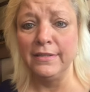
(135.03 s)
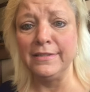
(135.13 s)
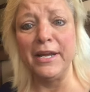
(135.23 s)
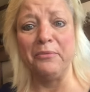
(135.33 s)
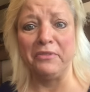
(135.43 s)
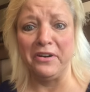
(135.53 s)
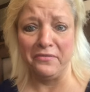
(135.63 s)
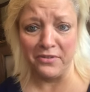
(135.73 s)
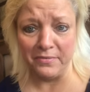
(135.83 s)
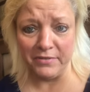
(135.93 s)
say a prayer
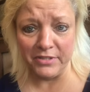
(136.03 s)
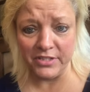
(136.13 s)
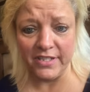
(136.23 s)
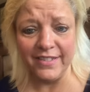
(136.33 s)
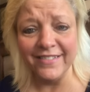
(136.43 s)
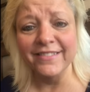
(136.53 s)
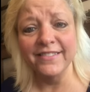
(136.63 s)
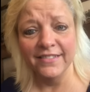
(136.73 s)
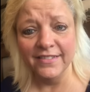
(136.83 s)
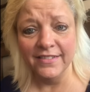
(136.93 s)
for me, would you?
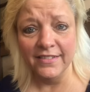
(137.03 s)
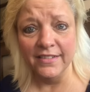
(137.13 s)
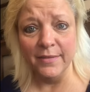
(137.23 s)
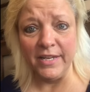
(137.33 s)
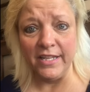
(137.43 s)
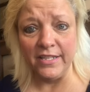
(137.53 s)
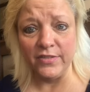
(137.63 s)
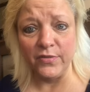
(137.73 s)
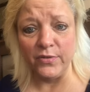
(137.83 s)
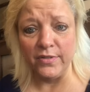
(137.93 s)
Let me eat
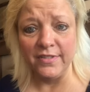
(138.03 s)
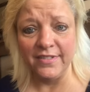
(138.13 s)
this food.